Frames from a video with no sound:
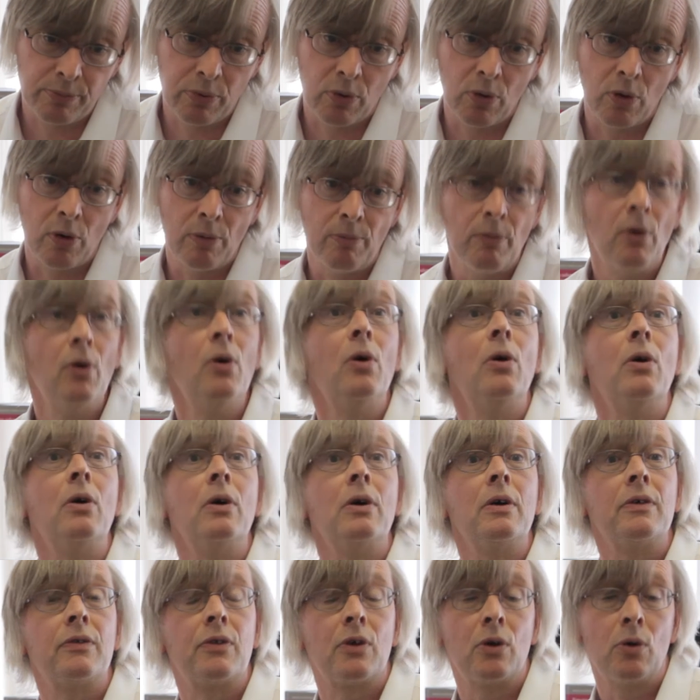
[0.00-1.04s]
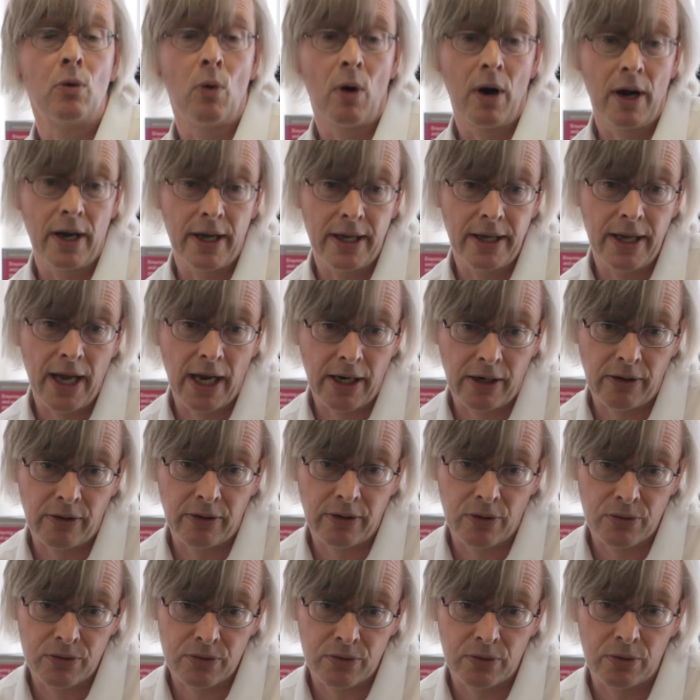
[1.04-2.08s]
Paul Moore of the Hawaii
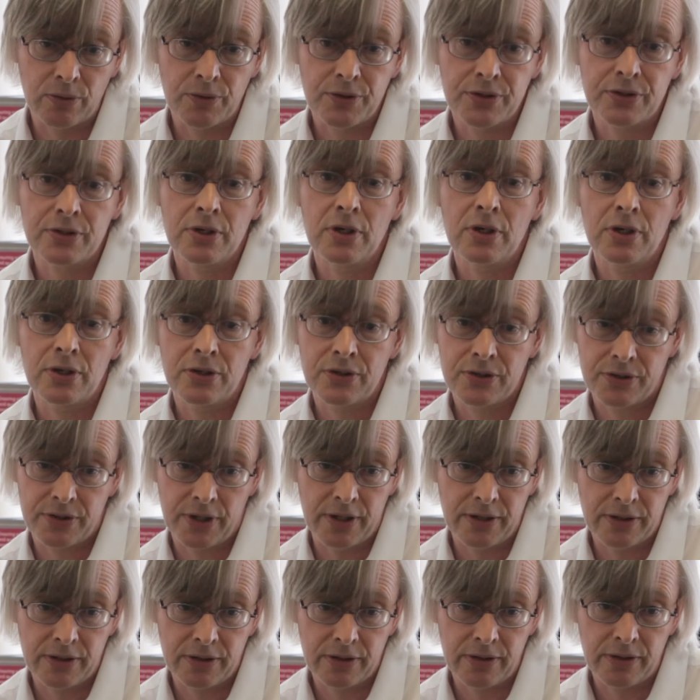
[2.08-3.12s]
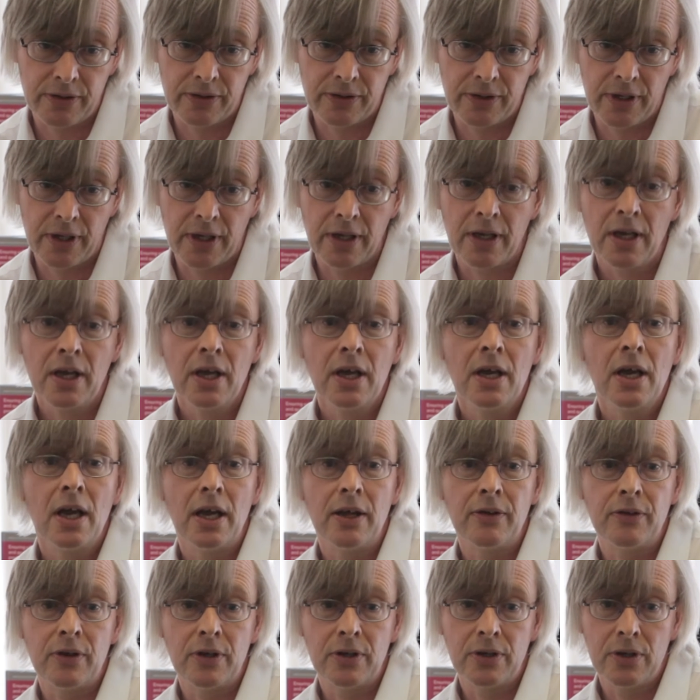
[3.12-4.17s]
Agricultural Research Center in the,
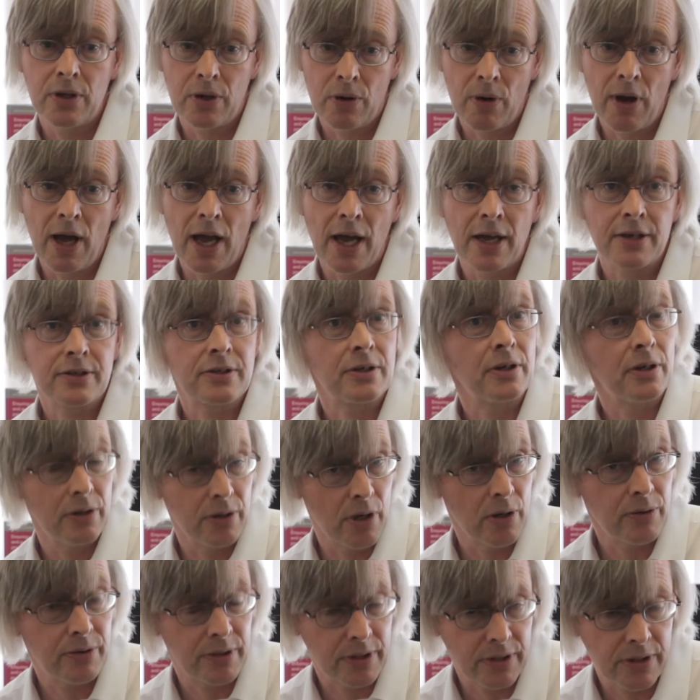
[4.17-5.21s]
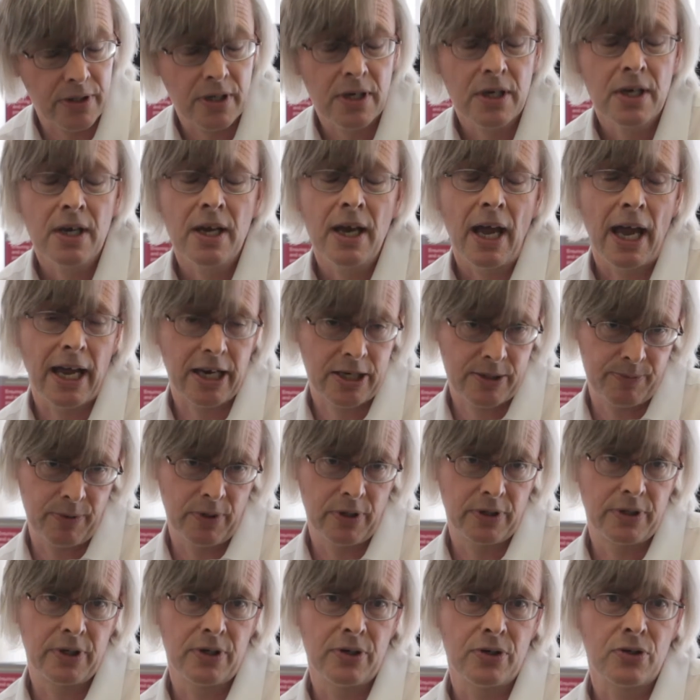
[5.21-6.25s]
in the US, and a noted
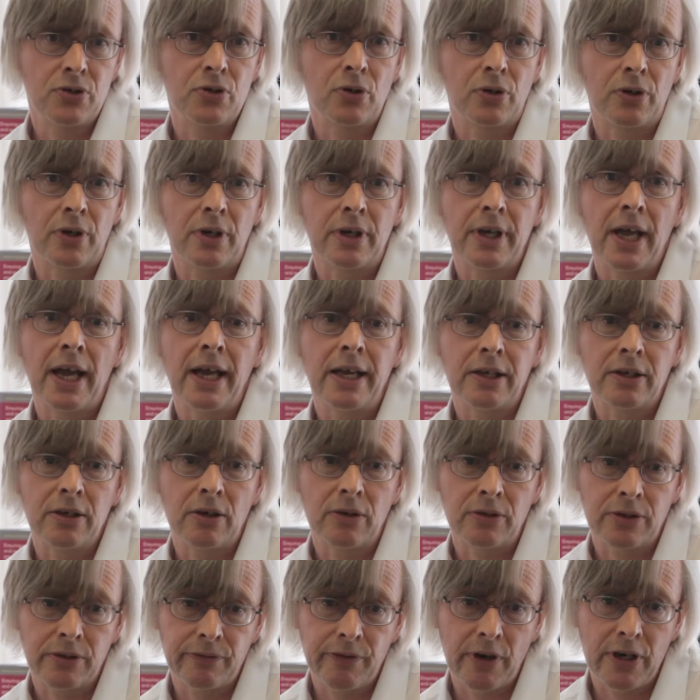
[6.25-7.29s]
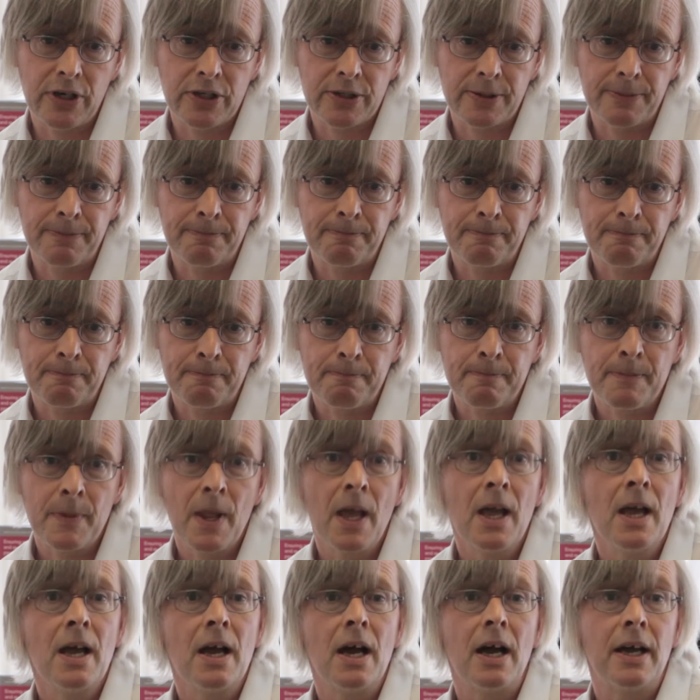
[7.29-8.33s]
expert in sugarcane cultivation.
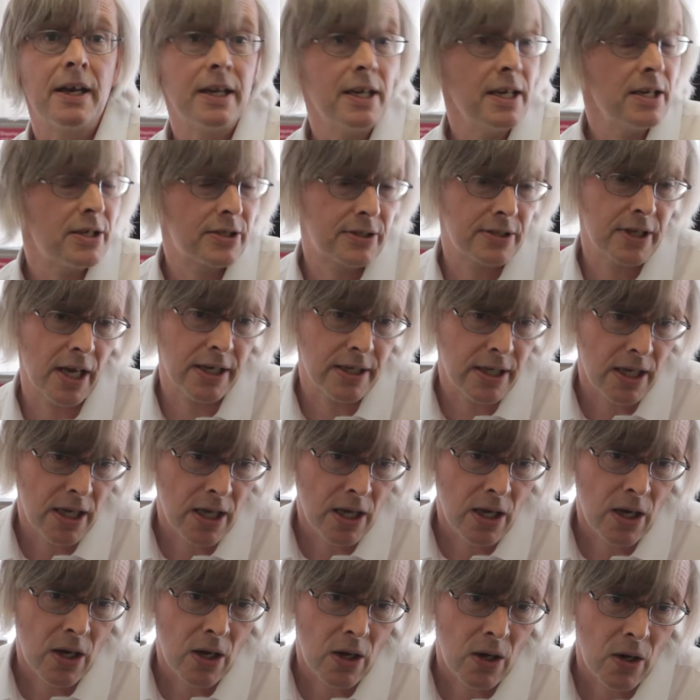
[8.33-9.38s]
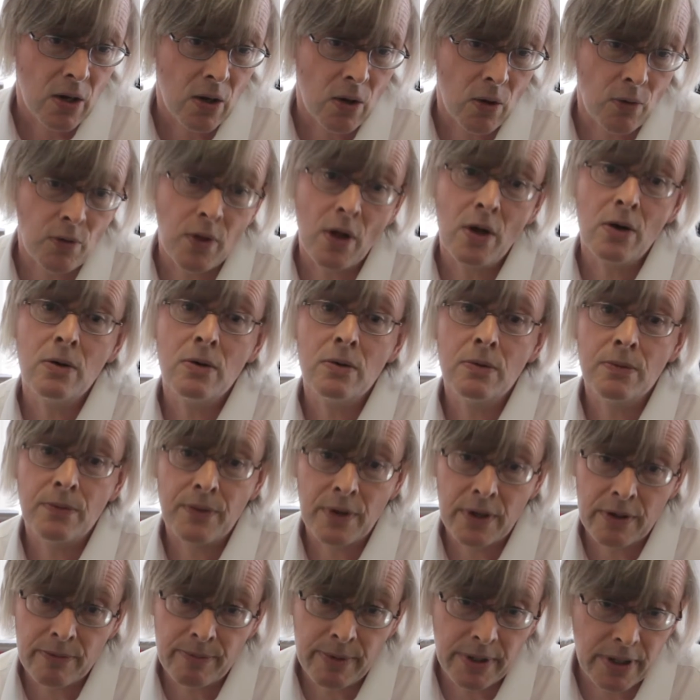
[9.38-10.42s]
And he said, although
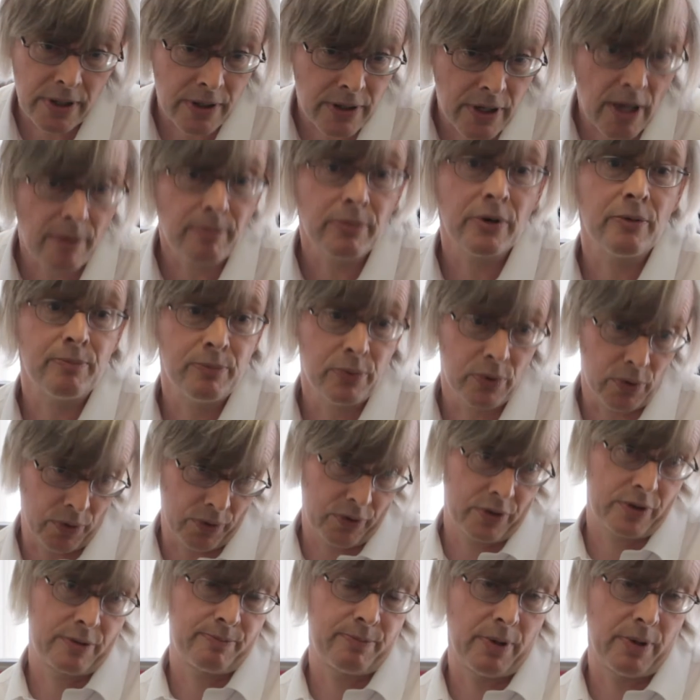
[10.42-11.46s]
there have been a number of books